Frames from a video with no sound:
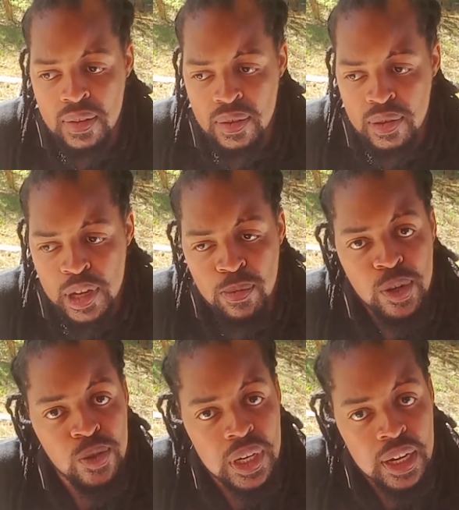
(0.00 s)
Someone
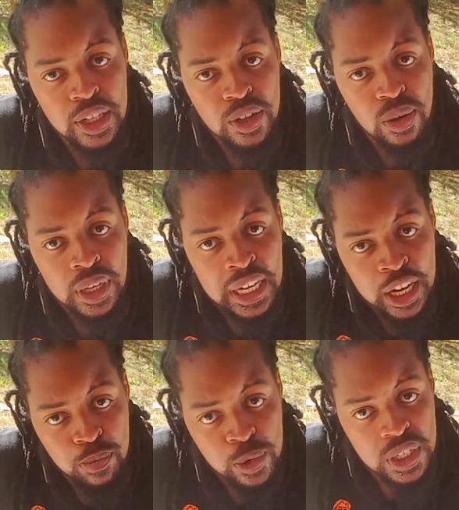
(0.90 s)
who's going to,
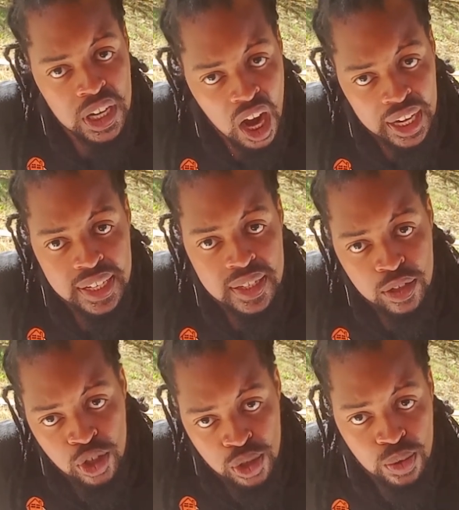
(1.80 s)
keep your targets
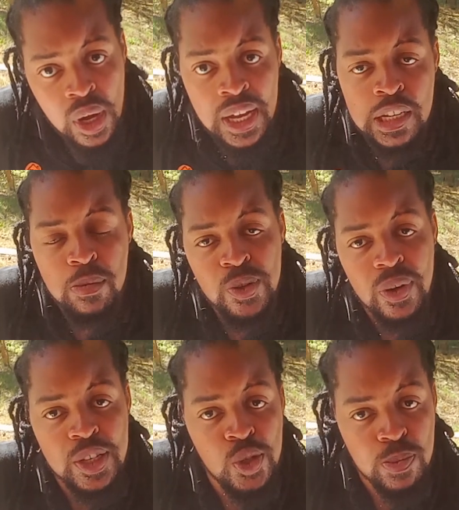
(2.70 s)
true. Someone's
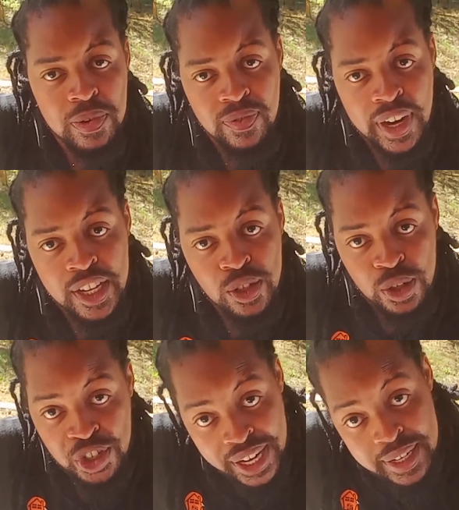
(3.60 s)
going to supervise
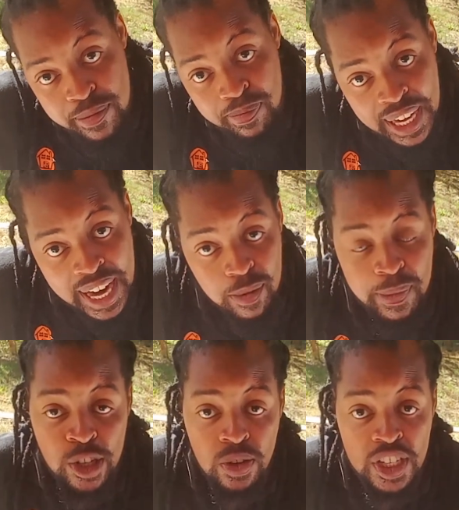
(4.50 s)
your trading plan.
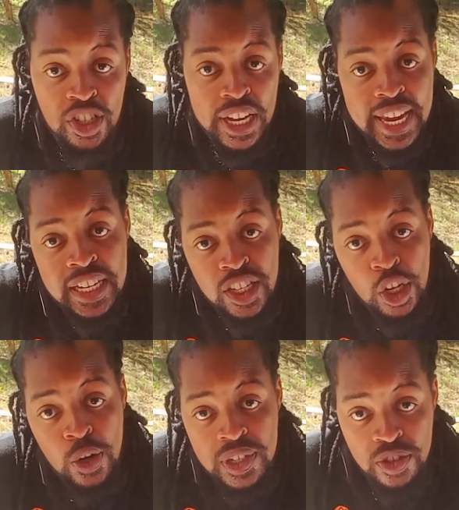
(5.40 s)
Make sure that you're
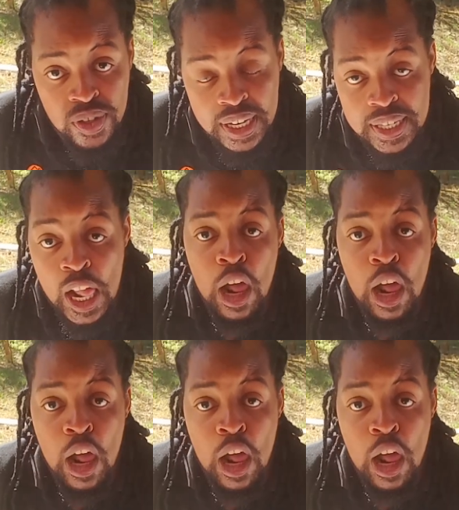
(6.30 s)
executing trades.